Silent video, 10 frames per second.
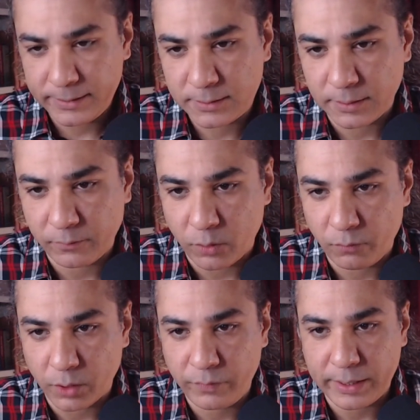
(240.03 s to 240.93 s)
It's
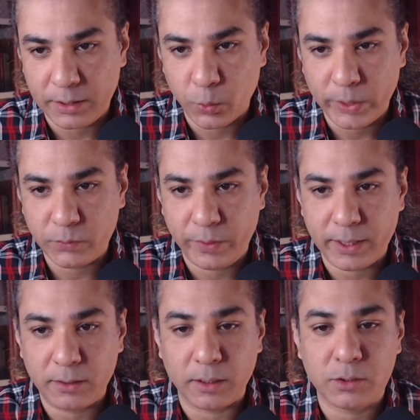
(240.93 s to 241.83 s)
what we can do is we
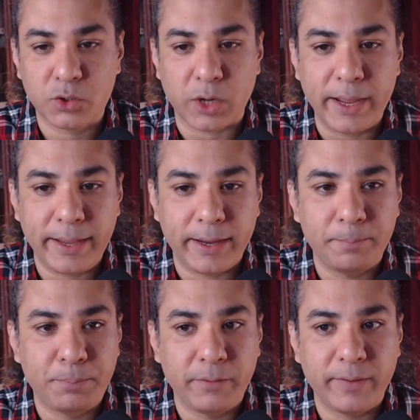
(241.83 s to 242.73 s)
can try and